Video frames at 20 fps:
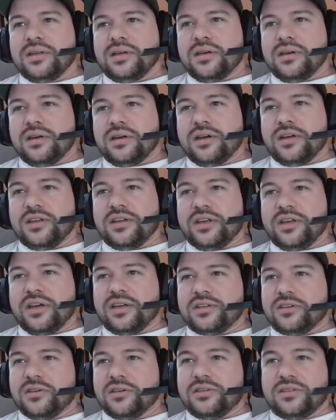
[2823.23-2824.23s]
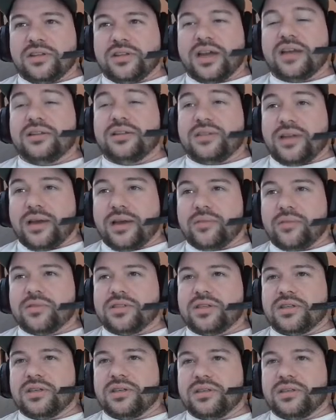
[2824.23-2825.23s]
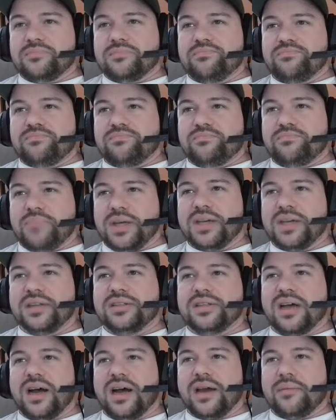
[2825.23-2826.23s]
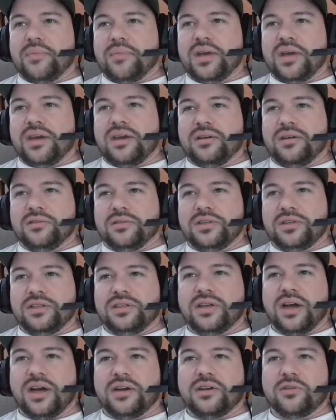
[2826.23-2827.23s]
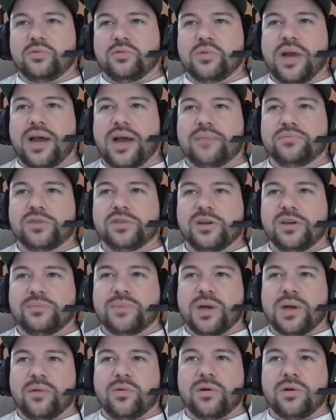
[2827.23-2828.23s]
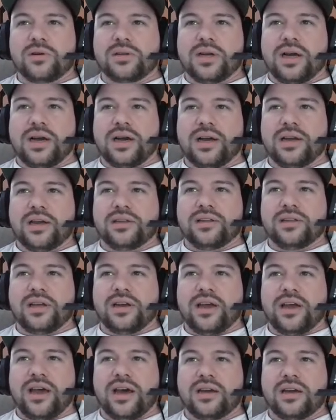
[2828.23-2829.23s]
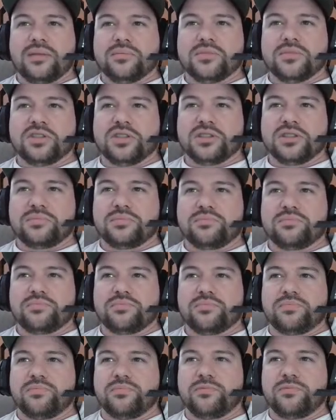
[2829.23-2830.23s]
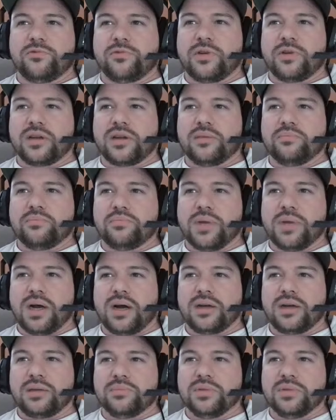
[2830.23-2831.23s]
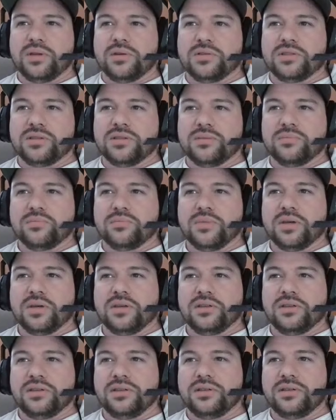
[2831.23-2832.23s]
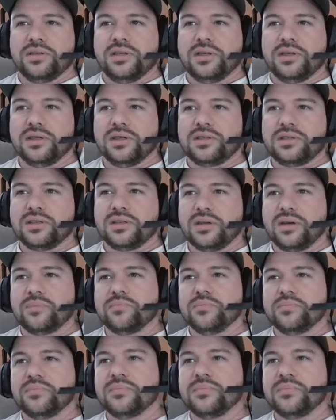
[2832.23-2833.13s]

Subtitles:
All right. Yeah. That was a big time hit. Reed kind of wrapped up by one guy, and then Adams just fucking body blows him, but he gets up.